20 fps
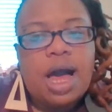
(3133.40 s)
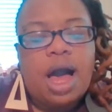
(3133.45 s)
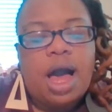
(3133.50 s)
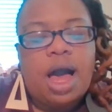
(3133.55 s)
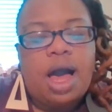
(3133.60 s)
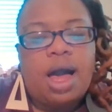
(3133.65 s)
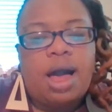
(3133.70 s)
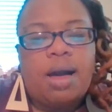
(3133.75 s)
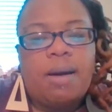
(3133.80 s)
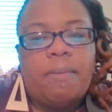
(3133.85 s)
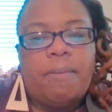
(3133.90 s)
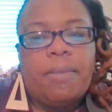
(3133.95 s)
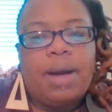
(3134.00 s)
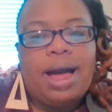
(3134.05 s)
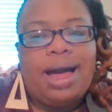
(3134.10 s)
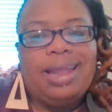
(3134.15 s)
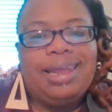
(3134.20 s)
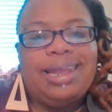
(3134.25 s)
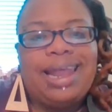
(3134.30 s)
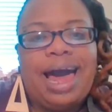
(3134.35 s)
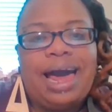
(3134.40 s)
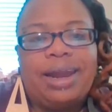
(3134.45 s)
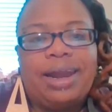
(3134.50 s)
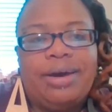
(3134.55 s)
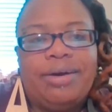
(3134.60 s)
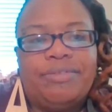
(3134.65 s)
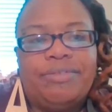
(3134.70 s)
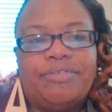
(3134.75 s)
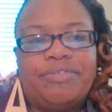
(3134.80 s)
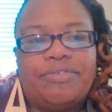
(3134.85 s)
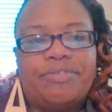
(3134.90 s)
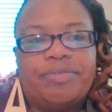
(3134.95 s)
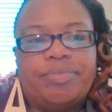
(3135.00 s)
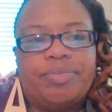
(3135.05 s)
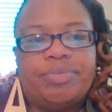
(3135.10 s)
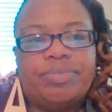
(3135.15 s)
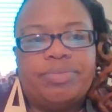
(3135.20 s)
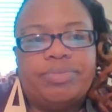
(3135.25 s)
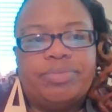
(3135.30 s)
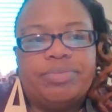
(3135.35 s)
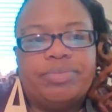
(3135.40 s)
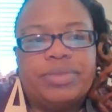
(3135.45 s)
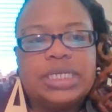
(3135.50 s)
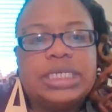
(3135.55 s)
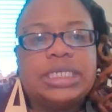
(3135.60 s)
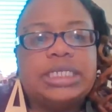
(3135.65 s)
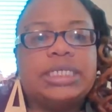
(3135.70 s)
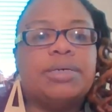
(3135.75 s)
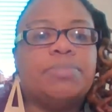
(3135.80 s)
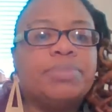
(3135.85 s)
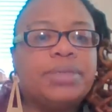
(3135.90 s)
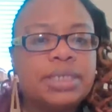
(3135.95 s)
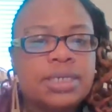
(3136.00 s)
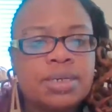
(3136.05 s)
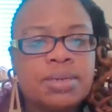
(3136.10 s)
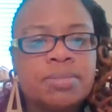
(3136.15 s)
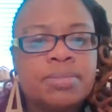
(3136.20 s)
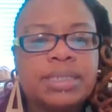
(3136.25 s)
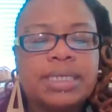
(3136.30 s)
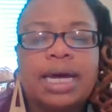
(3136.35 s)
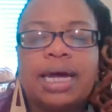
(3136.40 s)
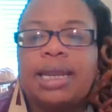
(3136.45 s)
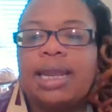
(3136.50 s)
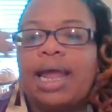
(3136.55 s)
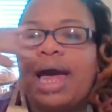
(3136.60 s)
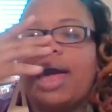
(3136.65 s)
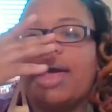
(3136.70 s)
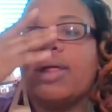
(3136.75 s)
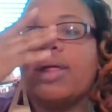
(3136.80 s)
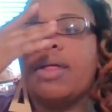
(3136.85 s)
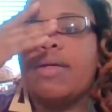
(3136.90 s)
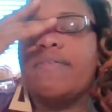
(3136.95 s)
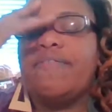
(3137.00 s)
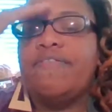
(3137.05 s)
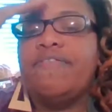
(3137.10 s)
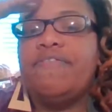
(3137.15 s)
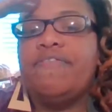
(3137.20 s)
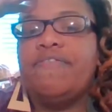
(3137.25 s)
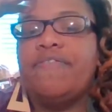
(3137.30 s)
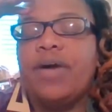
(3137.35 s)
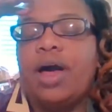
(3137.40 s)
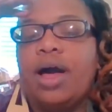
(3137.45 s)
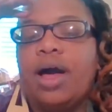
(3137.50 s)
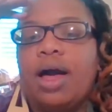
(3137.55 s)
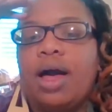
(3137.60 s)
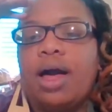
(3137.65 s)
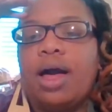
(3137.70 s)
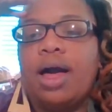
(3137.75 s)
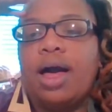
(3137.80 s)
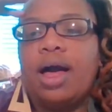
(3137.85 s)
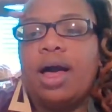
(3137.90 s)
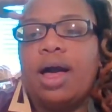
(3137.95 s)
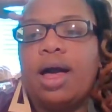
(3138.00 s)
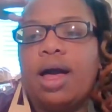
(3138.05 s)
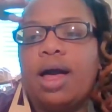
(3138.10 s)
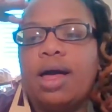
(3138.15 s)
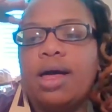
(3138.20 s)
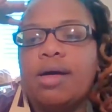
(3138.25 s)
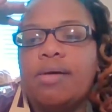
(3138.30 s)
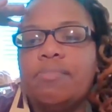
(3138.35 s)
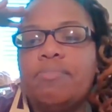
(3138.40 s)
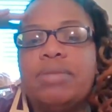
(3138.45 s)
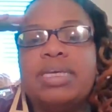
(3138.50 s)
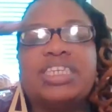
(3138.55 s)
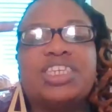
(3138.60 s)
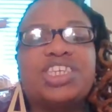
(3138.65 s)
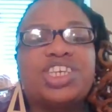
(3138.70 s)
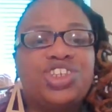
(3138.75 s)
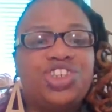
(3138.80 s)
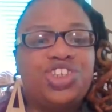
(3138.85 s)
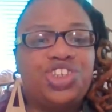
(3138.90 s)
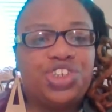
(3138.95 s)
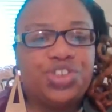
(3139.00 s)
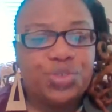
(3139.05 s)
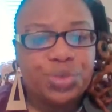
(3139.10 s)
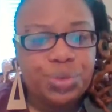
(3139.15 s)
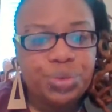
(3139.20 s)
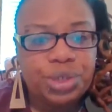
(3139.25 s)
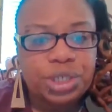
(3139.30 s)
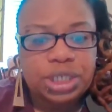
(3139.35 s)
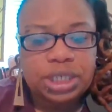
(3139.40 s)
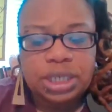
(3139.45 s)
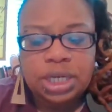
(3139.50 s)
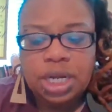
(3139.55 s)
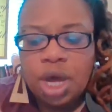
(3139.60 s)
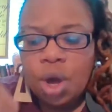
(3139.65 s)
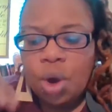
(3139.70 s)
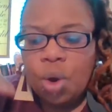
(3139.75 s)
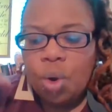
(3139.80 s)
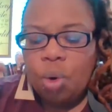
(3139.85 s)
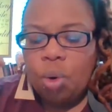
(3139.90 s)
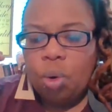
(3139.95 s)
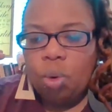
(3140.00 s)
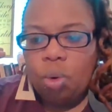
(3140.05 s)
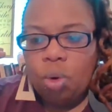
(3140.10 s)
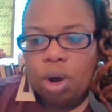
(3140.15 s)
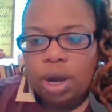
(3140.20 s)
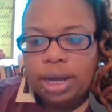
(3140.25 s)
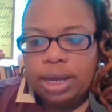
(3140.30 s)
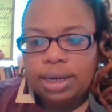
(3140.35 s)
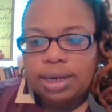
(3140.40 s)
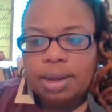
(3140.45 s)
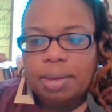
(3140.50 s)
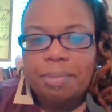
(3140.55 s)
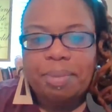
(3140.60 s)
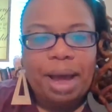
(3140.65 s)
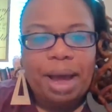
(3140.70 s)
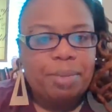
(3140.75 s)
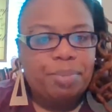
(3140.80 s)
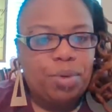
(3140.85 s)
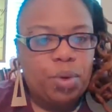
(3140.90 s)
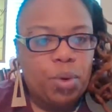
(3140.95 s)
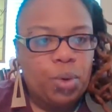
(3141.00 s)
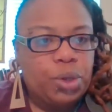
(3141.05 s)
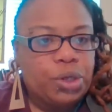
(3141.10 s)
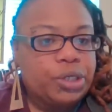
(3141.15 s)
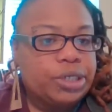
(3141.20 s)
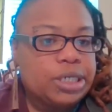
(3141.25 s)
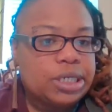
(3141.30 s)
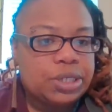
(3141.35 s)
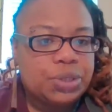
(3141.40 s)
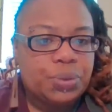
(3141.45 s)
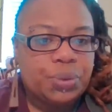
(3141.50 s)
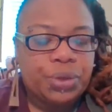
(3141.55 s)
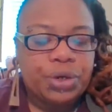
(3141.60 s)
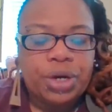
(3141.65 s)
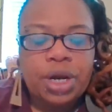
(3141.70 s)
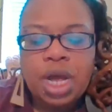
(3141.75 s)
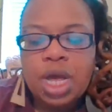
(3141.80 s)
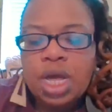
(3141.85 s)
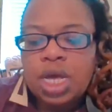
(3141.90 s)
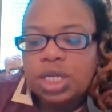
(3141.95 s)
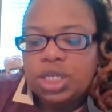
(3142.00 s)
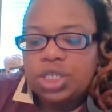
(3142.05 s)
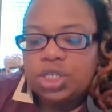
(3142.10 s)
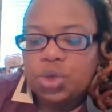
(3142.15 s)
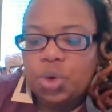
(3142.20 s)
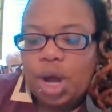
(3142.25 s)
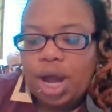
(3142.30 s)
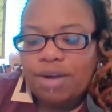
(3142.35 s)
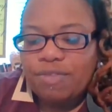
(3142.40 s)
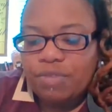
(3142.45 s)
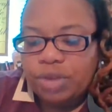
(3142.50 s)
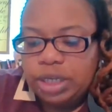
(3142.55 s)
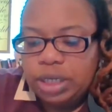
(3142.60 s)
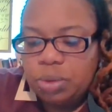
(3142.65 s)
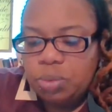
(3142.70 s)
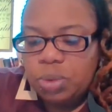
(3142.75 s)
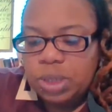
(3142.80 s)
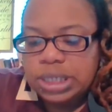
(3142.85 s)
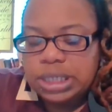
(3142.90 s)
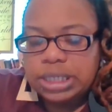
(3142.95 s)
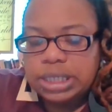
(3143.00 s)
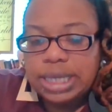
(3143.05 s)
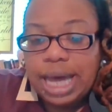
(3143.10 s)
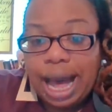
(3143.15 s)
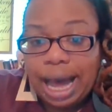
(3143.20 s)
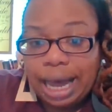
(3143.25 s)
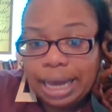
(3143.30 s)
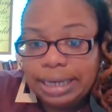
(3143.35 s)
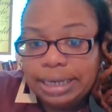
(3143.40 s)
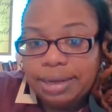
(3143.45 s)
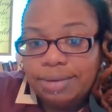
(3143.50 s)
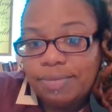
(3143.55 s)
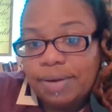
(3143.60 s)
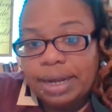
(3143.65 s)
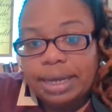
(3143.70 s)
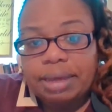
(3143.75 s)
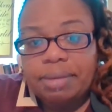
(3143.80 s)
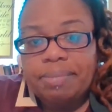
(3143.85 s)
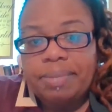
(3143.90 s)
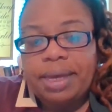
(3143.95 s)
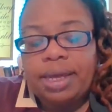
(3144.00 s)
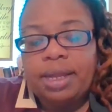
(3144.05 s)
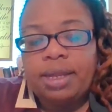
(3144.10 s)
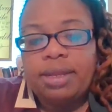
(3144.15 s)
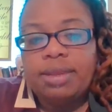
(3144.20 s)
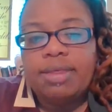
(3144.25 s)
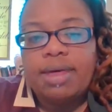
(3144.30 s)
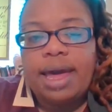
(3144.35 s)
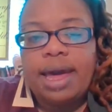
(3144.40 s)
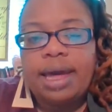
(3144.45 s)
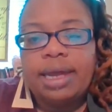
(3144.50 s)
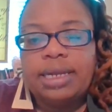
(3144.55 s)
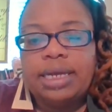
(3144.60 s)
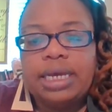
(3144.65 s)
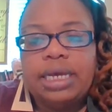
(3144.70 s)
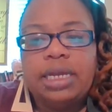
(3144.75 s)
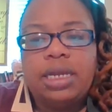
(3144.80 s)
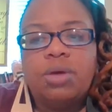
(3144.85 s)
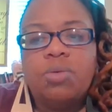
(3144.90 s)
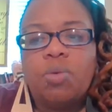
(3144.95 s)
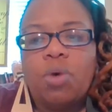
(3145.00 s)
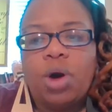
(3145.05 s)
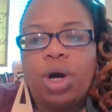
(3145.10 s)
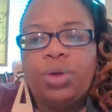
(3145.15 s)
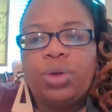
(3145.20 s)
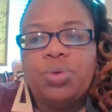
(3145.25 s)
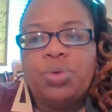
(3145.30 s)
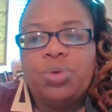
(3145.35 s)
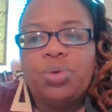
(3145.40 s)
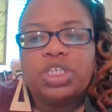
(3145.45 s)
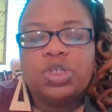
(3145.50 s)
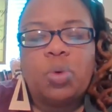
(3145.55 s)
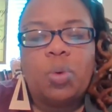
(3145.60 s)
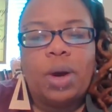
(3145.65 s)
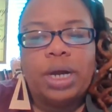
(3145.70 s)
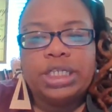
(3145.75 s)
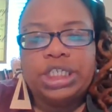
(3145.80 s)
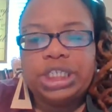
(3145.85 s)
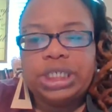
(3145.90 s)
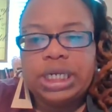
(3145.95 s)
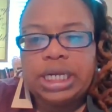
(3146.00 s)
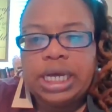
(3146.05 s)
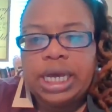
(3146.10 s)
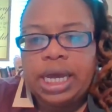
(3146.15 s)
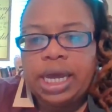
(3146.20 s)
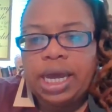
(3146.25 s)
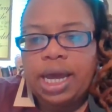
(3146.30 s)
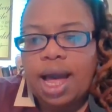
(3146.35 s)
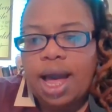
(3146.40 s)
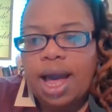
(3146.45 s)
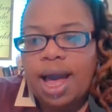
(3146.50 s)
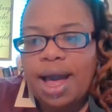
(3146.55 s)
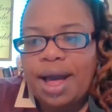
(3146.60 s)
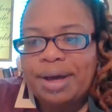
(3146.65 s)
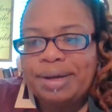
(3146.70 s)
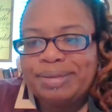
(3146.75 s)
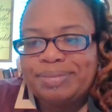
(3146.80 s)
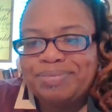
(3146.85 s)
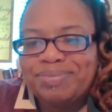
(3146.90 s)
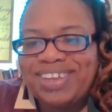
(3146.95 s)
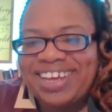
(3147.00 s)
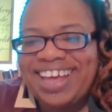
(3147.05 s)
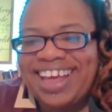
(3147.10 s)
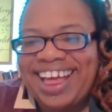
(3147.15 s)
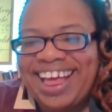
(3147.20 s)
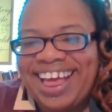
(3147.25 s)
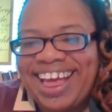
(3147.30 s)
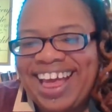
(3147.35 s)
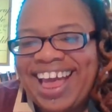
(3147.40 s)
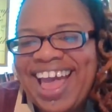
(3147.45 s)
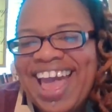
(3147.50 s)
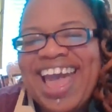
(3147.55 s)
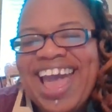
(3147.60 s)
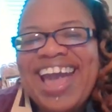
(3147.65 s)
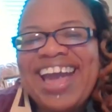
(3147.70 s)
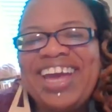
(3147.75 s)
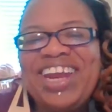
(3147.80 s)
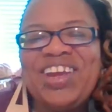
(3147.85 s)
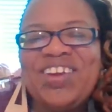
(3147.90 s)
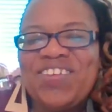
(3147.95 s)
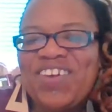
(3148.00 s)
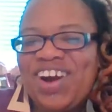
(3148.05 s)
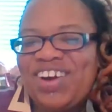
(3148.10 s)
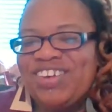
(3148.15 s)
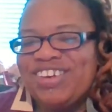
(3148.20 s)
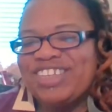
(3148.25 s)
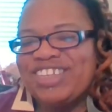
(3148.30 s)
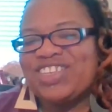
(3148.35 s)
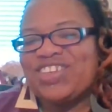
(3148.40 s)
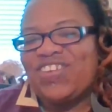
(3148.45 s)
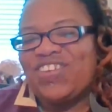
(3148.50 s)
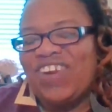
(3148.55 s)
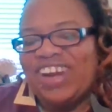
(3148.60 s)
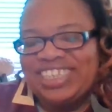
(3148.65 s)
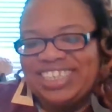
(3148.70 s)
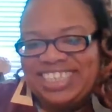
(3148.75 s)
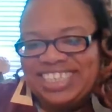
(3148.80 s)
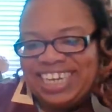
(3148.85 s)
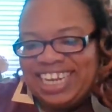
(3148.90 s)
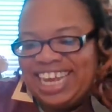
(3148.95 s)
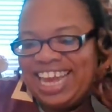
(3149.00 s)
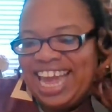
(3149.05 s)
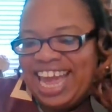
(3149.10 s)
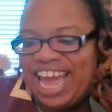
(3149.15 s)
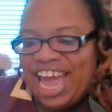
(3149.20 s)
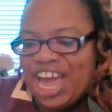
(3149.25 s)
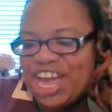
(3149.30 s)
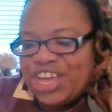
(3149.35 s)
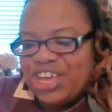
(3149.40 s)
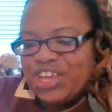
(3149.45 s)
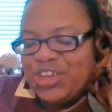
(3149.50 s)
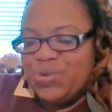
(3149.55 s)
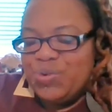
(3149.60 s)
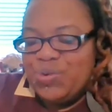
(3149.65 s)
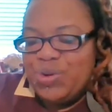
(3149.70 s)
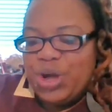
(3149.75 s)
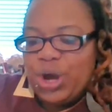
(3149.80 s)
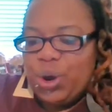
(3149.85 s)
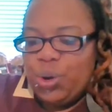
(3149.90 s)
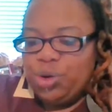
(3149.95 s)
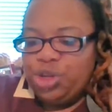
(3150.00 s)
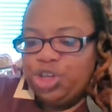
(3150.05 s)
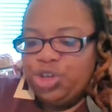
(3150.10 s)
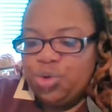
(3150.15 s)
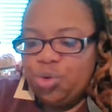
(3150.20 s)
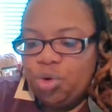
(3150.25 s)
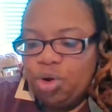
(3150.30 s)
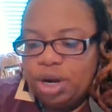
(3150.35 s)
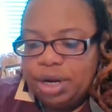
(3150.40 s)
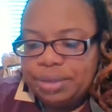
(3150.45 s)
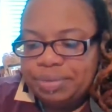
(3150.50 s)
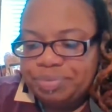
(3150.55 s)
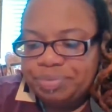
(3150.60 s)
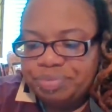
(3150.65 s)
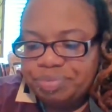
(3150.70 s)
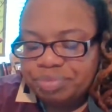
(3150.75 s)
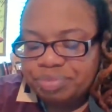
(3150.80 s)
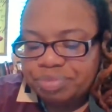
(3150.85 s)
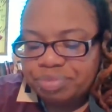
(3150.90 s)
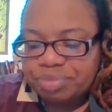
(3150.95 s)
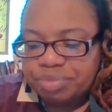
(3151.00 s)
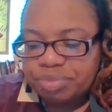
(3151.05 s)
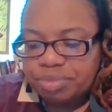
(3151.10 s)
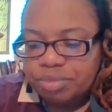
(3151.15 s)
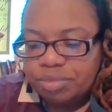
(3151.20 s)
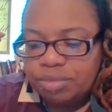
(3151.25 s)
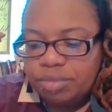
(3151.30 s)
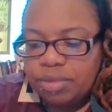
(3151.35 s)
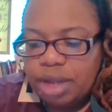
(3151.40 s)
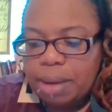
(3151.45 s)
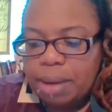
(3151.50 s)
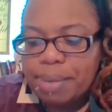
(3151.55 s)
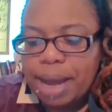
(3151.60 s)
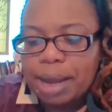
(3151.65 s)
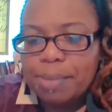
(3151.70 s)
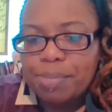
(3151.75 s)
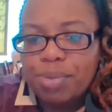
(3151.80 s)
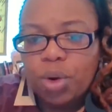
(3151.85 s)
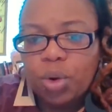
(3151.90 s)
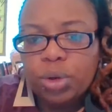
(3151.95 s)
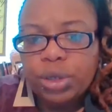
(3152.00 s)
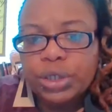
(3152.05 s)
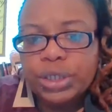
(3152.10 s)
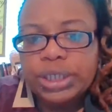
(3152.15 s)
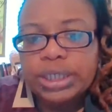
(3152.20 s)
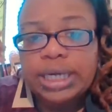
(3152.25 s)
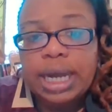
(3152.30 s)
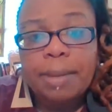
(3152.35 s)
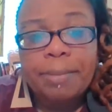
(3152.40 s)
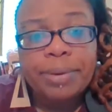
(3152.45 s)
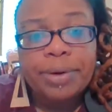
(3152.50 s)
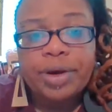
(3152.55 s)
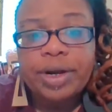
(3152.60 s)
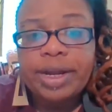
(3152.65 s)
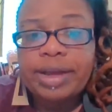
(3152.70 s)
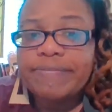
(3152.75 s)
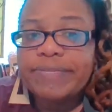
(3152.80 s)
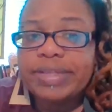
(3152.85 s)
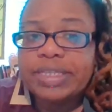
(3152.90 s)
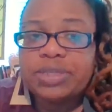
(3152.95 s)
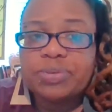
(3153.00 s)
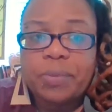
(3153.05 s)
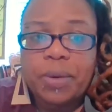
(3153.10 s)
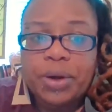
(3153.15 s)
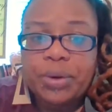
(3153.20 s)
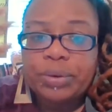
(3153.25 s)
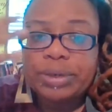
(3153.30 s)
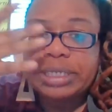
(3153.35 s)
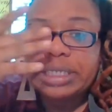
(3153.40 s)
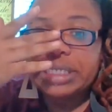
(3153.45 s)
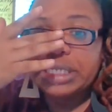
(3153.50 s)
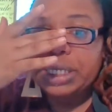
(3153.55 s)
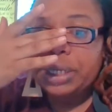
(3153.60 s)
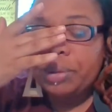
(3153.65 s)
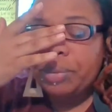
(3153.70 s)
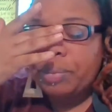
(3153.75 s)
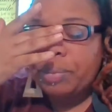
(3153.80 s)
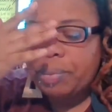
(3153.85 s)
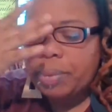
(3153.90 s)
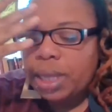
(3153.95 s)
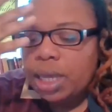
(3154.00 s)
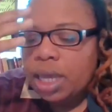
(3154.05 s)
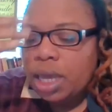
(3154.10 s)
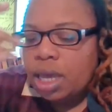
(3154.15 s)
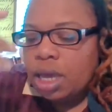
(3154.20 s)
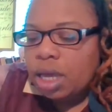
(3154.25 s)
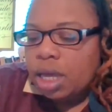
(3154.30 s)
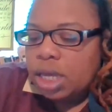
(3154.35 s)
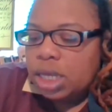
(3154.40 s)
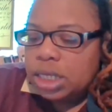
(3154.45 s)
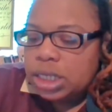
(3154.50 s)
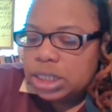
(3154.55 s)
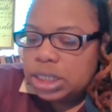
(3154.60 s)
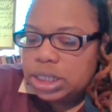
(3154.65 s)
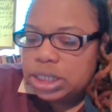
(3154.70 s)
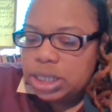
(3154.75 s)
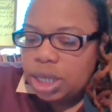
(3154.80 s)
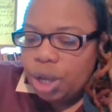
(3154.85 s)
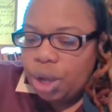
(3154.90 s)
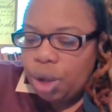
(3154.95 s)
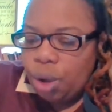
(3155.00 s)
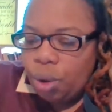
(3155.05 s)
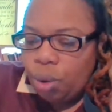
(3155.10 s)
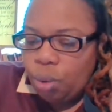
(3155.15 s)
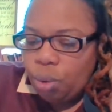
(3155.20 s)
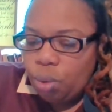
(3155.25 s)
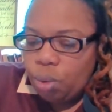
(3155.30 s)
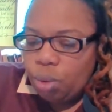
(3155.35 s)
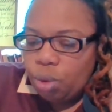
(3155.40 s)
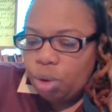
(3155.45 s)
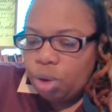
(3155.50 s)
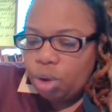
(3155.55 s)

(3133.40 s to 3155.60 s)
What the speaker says: a lot of symptoms, a lot of misconstruction on bipolar disorder. So I really would highly recommend that anyone who is questioning, anyone who is questioning, your bipolar number, if it's 1 or 2. So